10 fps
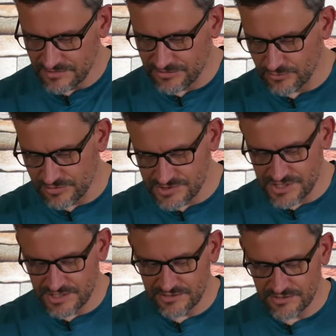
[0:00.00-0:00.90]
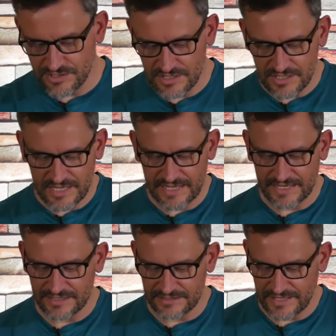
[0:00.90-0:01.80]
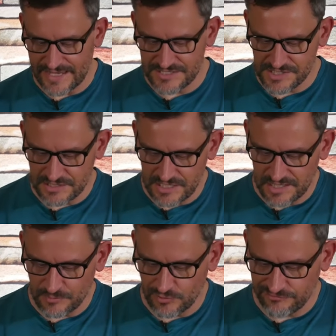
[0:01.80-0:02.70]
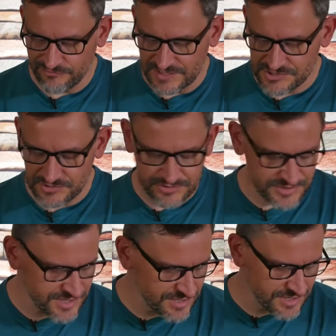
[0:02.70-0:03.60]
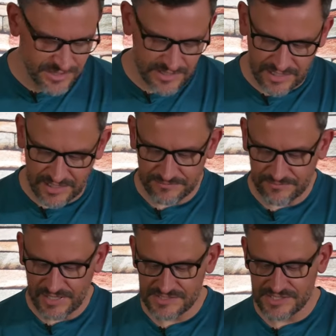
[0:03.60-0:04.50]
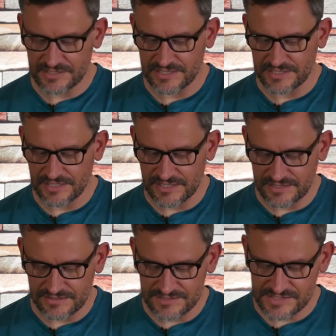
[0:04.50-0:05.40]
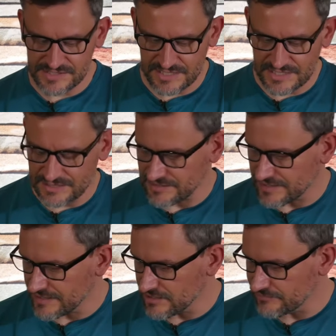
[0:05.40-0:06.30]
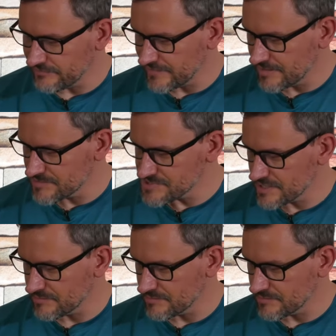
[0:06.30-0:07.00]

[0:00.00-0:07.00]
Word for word: third gen and has a lot more features um, basically, uh, this is the kit that I got off of Amazon.